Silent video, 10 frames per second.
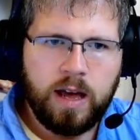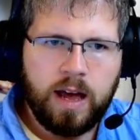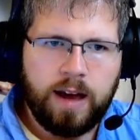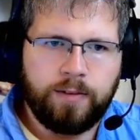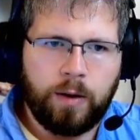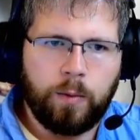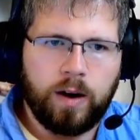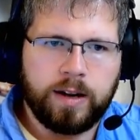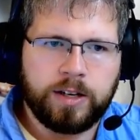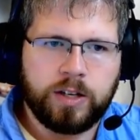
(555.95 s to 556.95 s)
If I
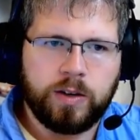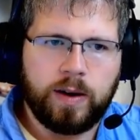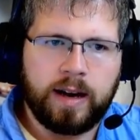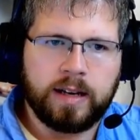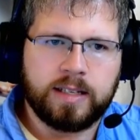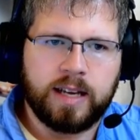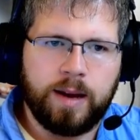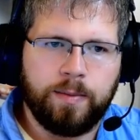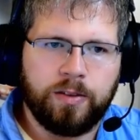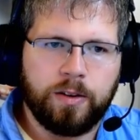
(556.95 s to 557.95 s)
wanted to, I could say
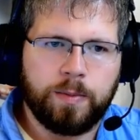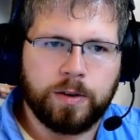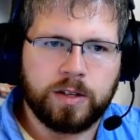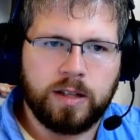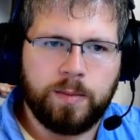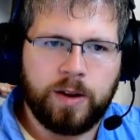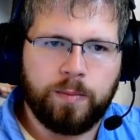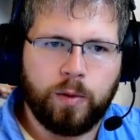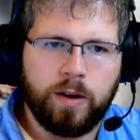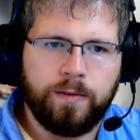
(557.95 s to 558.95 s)
third person limited
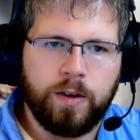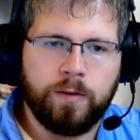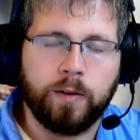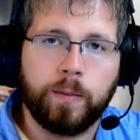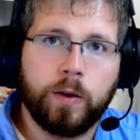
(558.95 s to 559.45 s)
point of view from